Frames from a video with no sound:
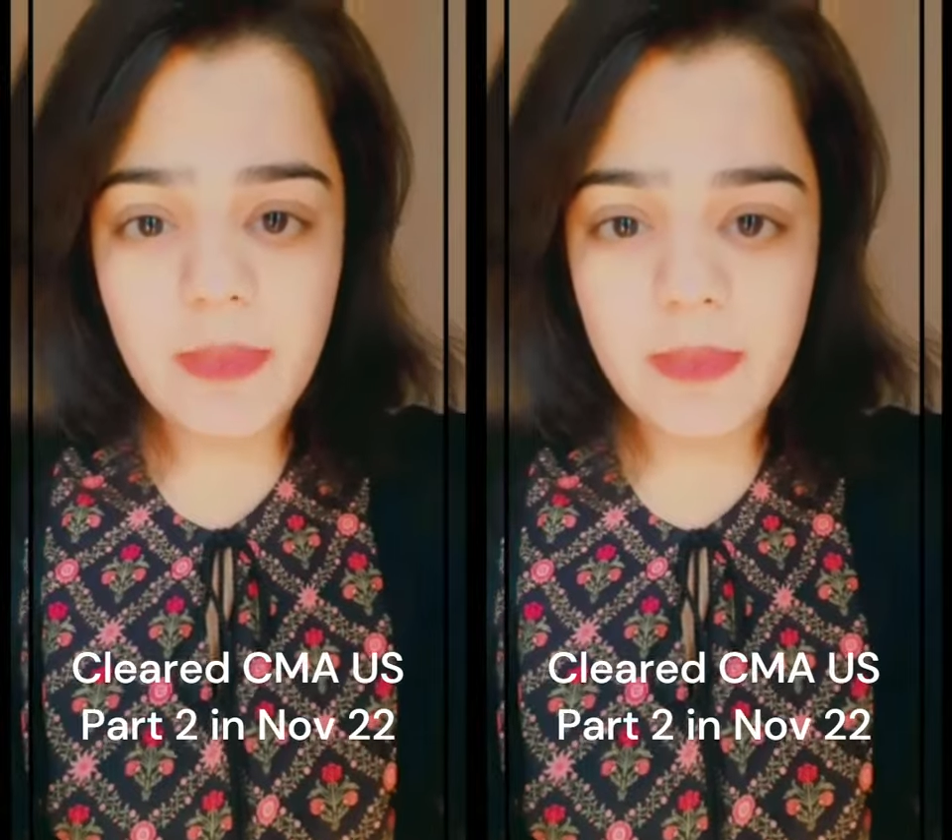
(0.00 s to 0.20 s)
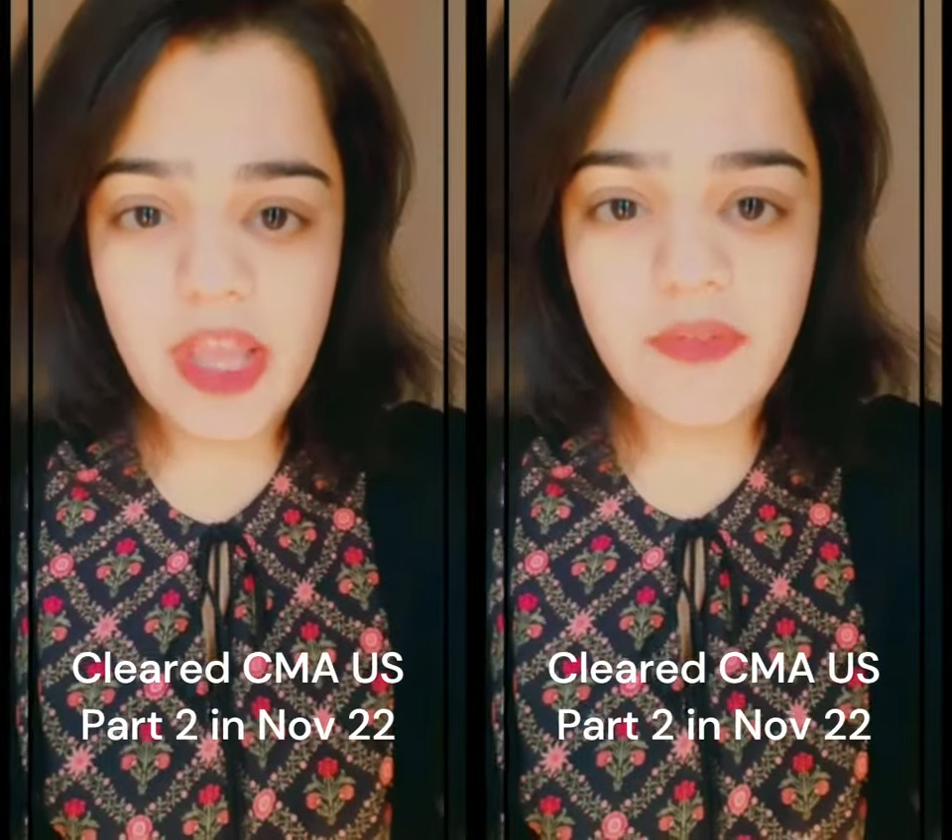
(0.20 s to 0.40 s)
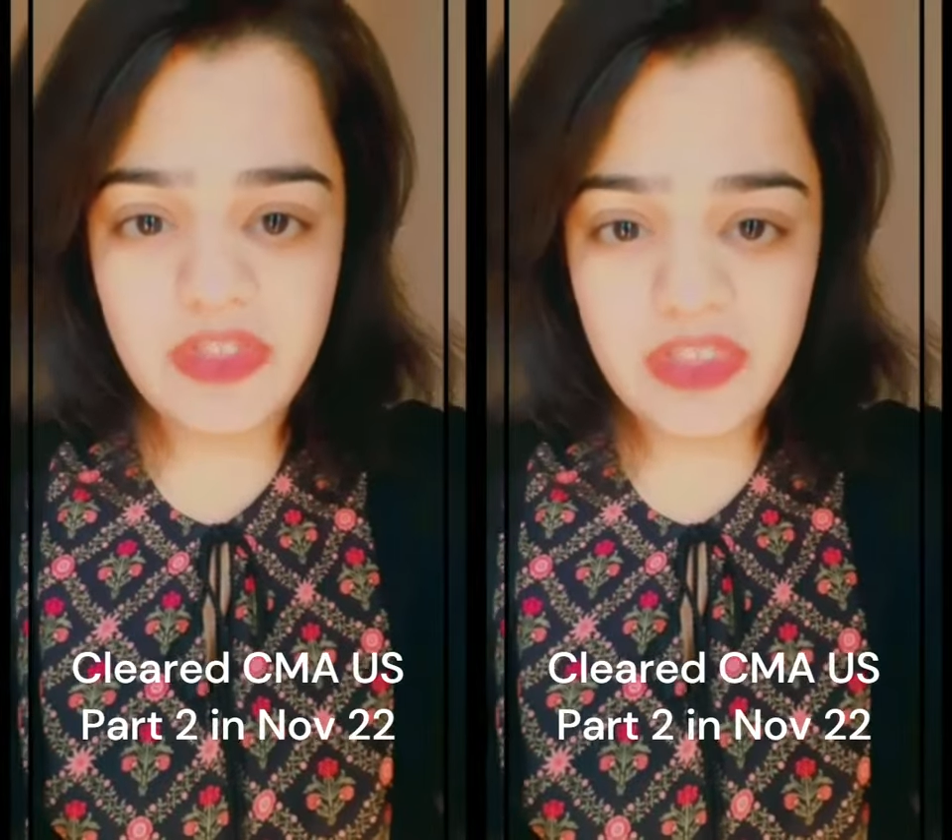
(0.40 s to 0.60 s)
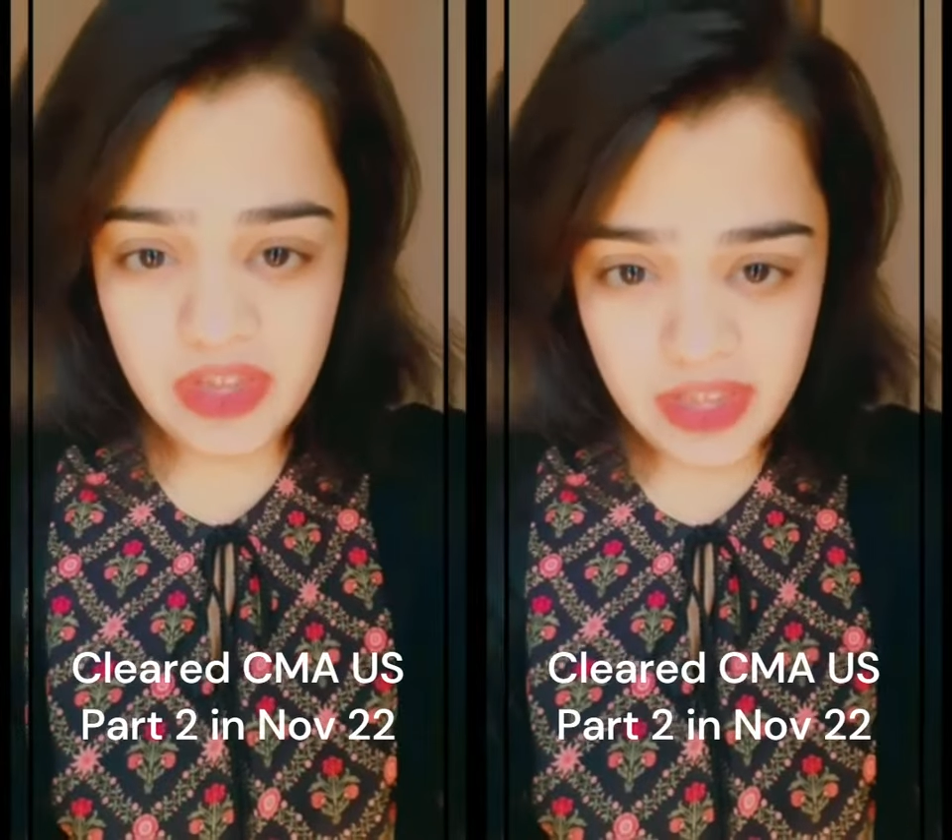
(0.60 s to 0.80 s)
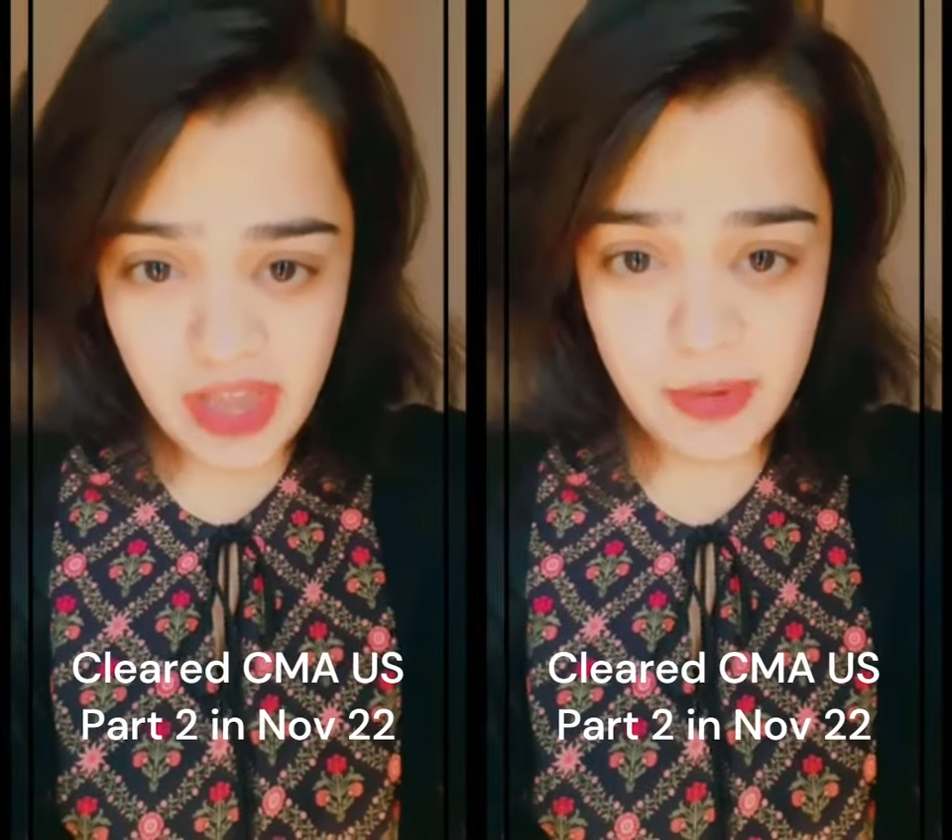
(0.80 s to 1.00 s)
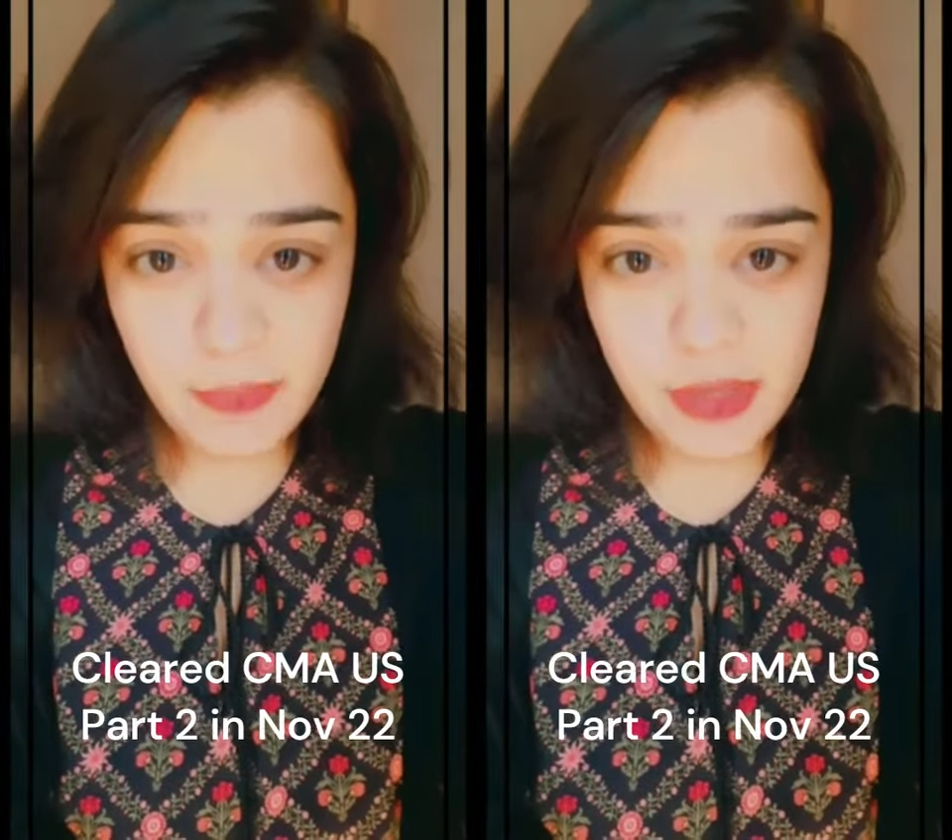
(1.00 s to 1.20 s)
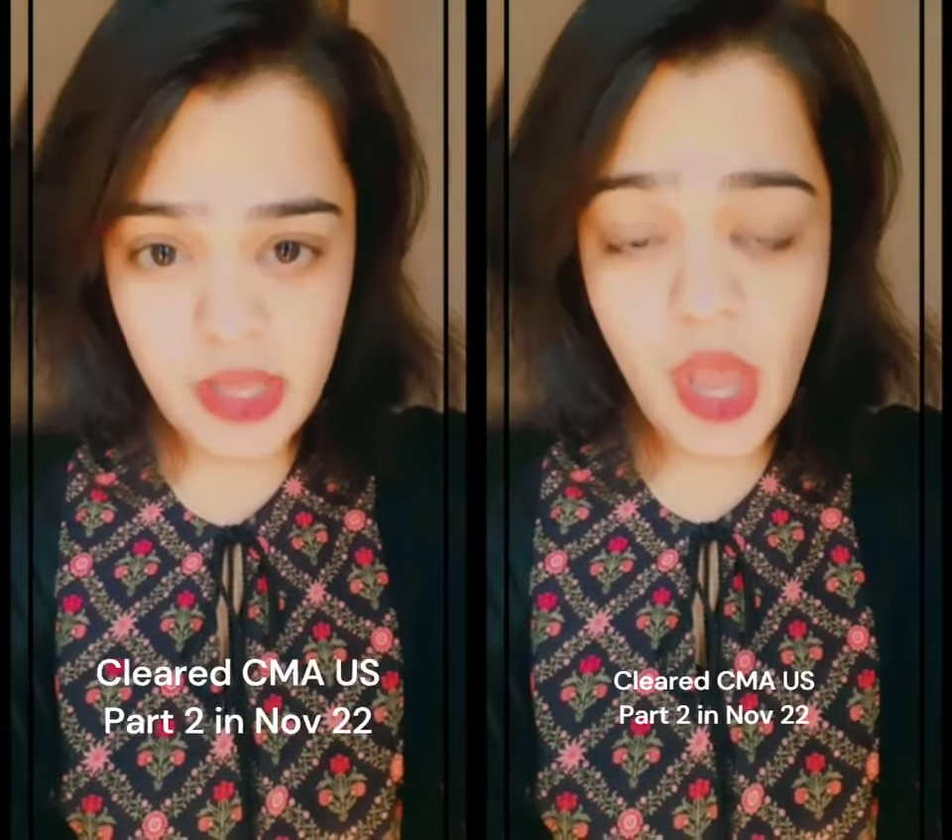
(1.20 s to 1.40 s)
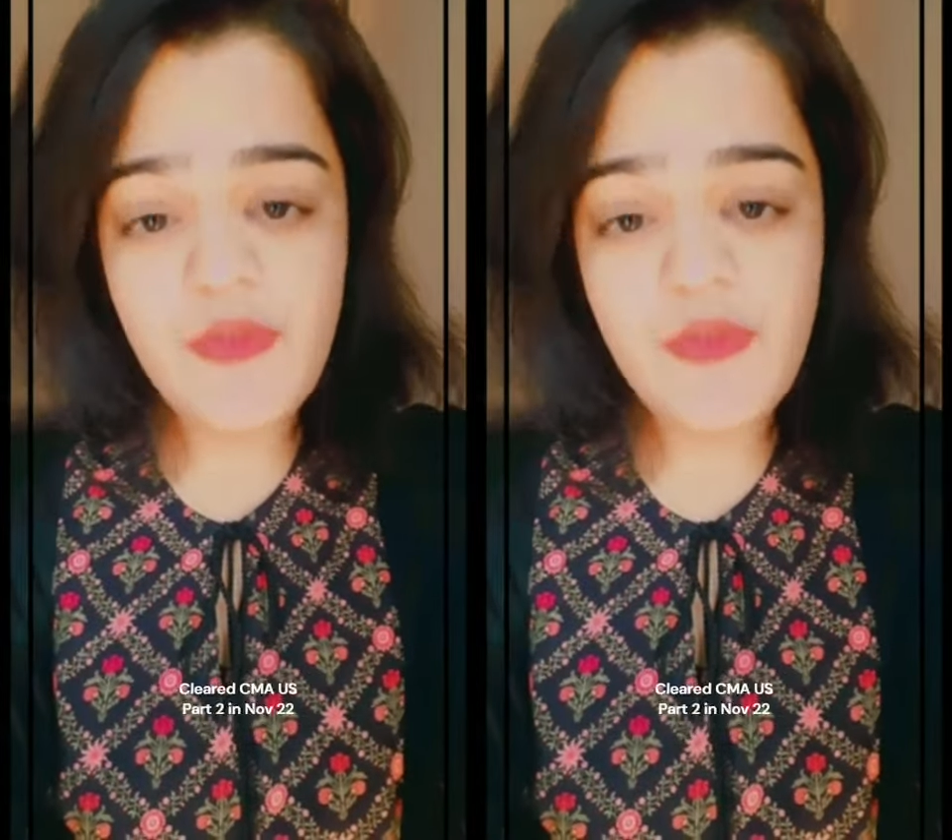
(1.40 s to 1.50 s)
ipfc academy